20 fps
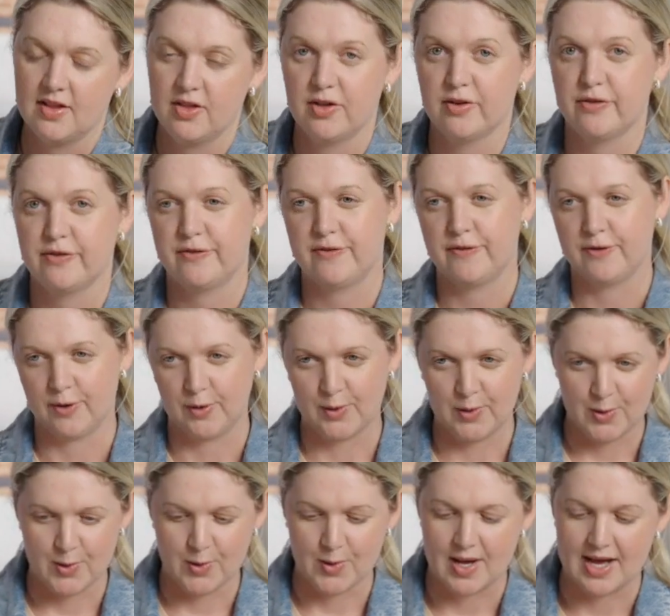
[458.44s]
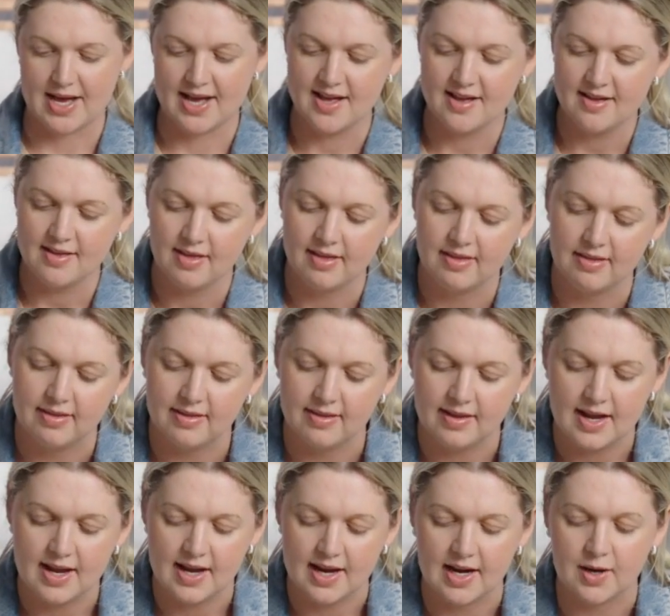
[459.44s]
the floor.
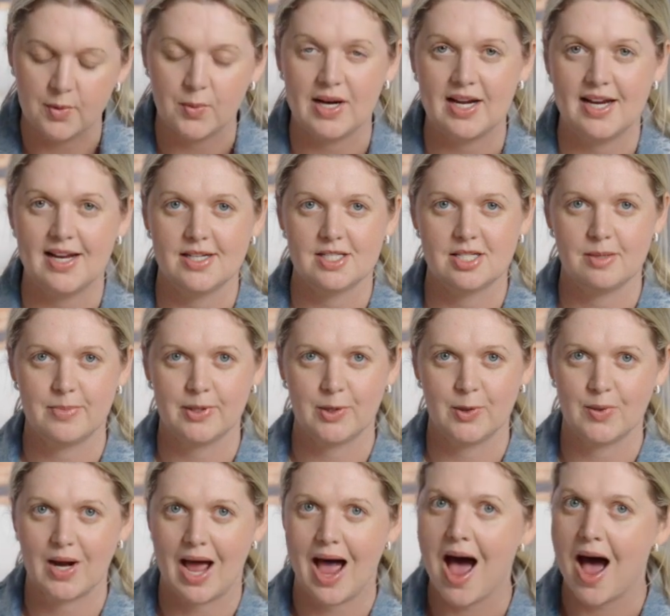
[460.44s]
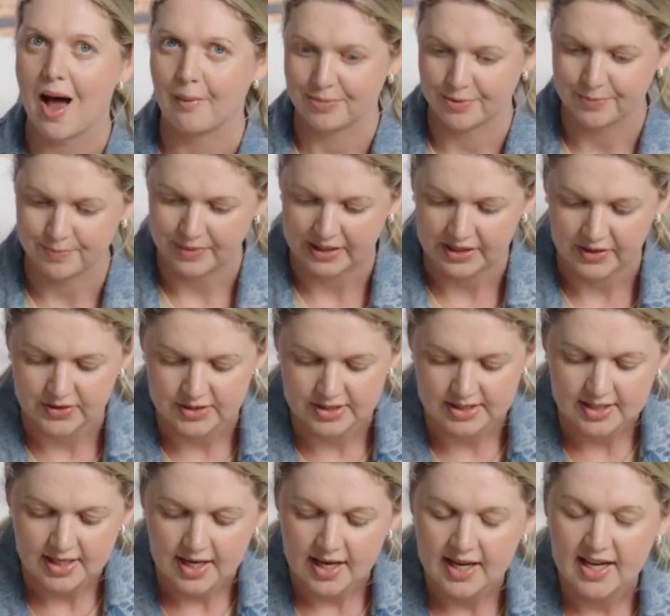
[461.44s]
Then we need to build up
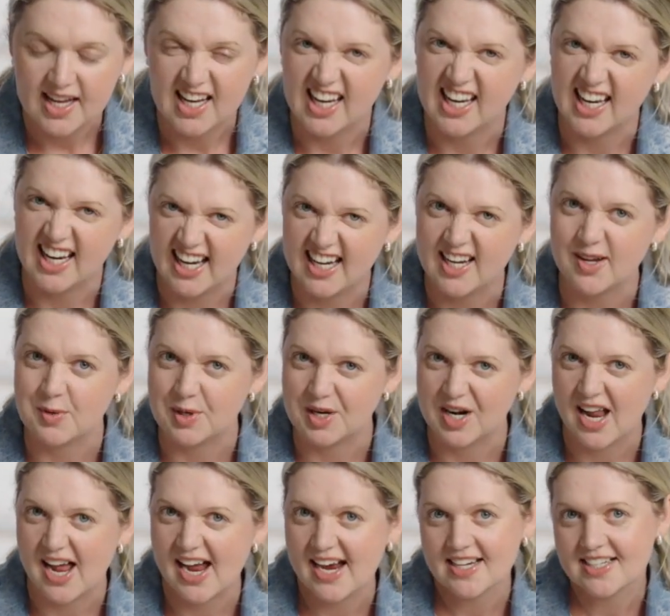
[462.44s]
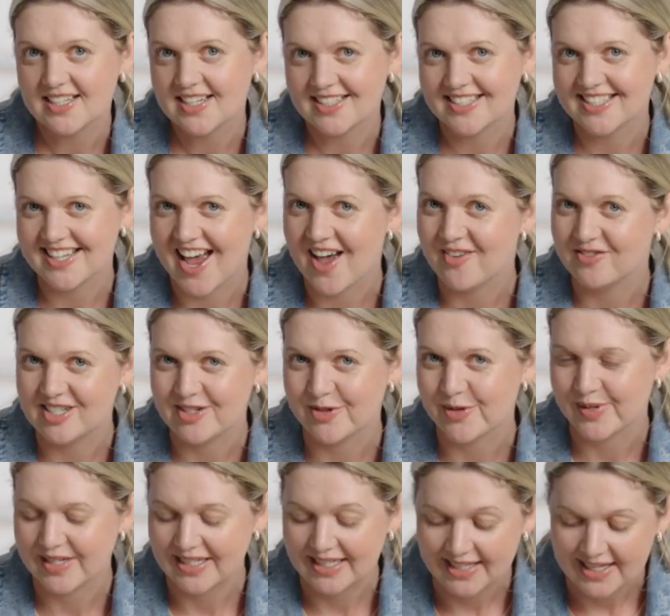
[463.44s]
because Lenny would like it to have
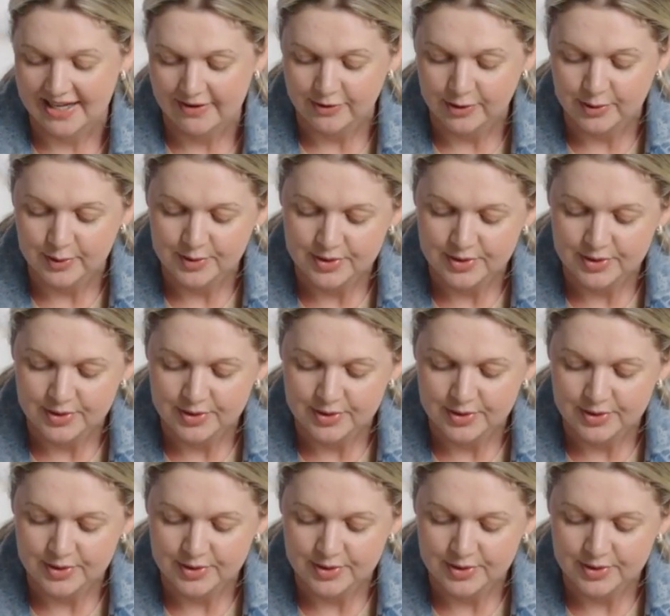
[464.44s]
different levels.